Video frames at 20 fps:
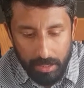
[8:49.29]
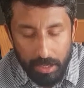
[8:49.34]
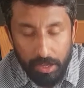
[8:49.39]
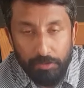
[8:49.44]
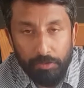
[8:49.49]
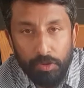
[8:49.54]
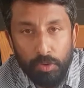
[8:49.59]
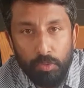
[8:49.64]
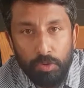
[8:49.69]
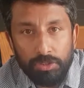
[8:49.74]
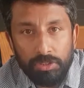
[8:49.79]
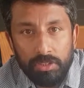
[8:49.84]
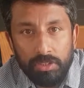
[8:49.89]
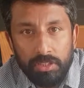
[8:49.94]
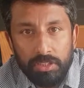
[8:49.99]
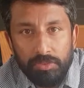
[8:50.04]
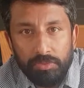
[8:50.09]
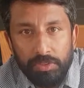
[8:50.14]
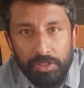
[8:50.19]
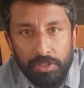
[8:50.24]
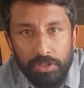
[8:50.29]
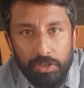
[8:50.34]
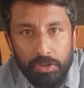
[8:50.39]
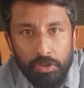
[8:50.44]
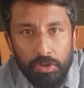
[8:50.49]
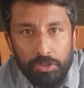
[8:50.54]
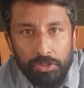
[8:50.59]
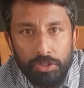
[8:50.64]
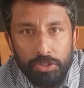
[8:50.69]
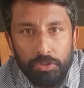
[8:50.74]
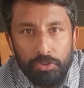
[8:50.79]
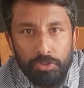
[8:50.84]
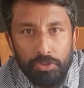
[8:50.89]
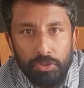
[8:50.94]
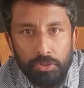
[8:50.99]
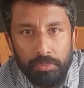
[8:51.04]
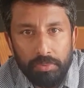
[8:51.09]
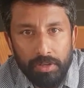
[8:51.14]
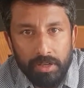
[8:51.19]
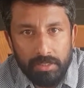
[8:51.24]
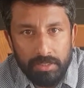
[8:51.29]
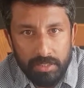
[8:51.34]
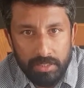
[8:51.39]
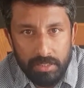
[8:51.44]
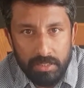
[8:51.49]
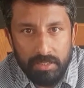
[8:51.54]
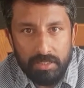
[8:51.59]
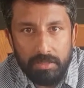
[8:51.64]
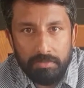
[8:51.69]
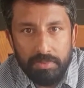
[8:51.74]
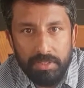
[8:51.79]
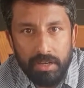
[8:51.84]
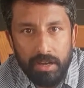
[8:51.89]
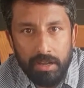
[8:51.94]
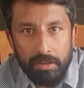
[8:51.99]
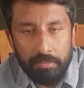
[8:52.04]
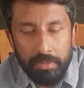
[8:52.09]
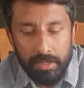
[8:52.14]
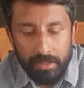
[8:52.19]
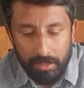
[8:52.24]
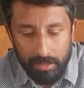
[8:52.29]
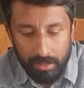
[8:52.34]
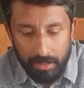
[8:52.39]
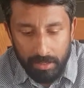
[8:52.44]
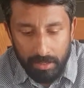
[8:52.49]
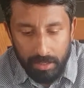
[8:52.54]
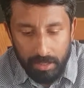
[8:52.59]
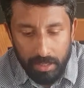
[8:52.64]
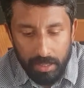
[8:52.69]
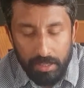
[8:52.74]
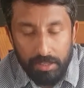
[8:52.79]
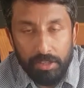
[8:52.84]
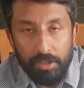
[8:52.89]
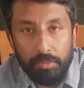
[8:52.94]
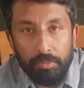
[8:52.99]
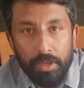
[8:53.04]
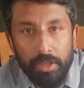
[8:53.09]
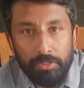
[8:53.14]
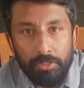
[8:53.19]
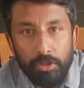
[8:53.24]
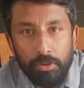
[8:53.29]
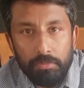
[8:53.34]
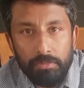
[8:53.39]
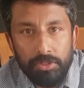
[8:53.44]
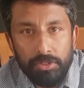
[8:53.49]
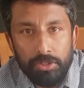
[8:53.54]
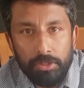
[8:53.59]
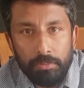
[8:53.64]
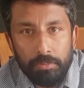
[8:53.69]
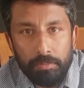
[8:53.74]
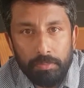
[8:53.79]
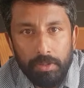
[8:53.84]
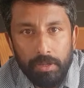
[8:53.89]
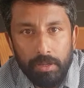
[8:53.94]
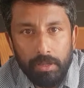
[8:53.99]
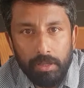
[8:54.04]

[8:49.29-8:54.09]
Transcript: If you are watching this video on YouTube, consider subscribing. Give me a thumbs up.